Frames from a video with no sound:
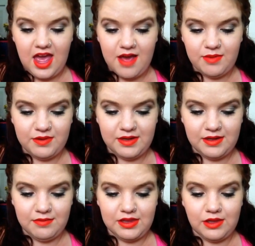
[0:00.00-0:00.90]
I'm going
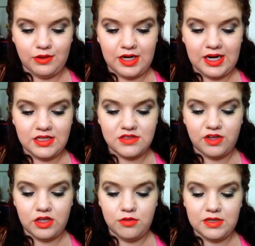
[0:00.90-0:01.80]
in with L'Oreal's
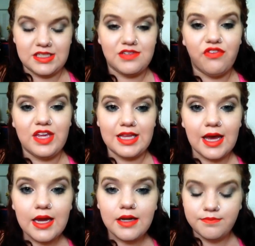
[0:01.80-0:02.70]
Voluminous
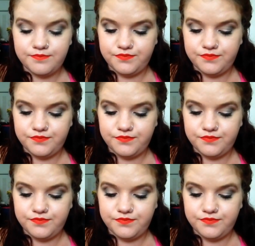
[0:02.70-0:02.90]
Feline,